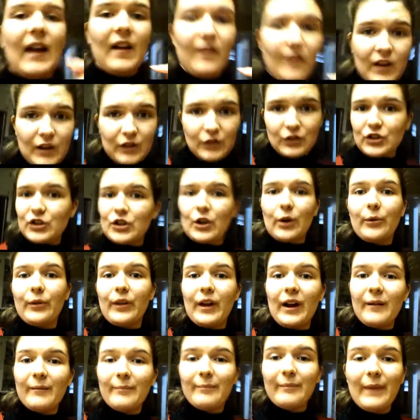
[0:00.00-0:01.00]
and then sew
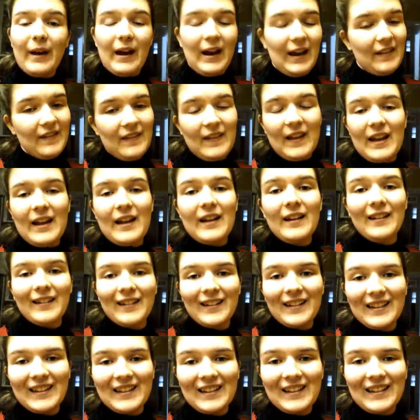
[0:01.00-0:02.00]
them and
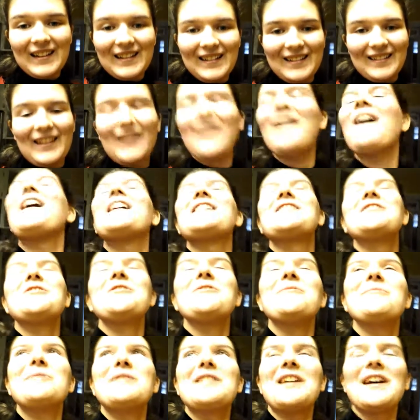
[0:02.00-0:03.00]
then the
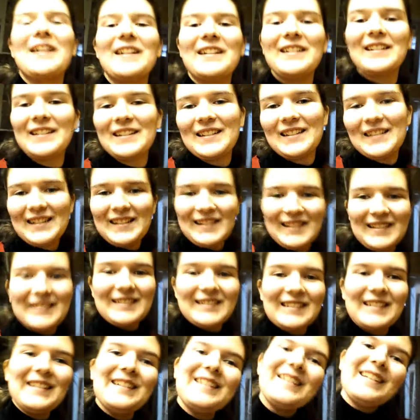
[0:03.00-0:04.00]
costume's done.
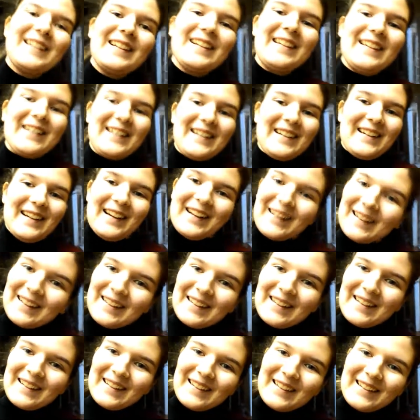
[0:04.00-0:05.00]

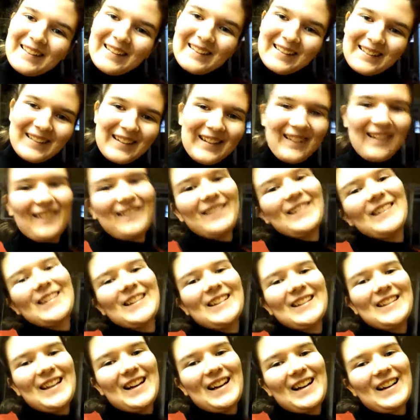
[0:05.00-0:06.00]
Ah,
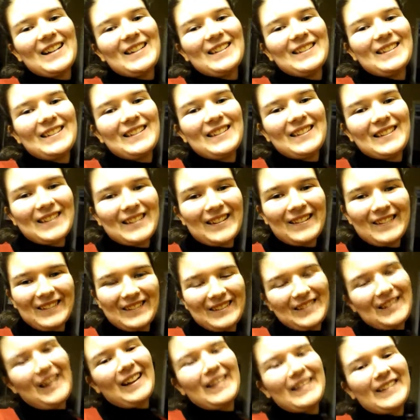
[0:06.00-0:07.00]
almost done. So
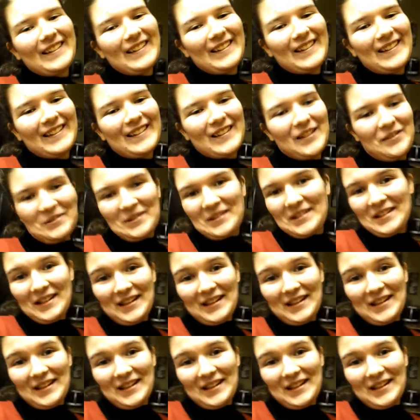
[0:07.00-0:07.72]
excited to be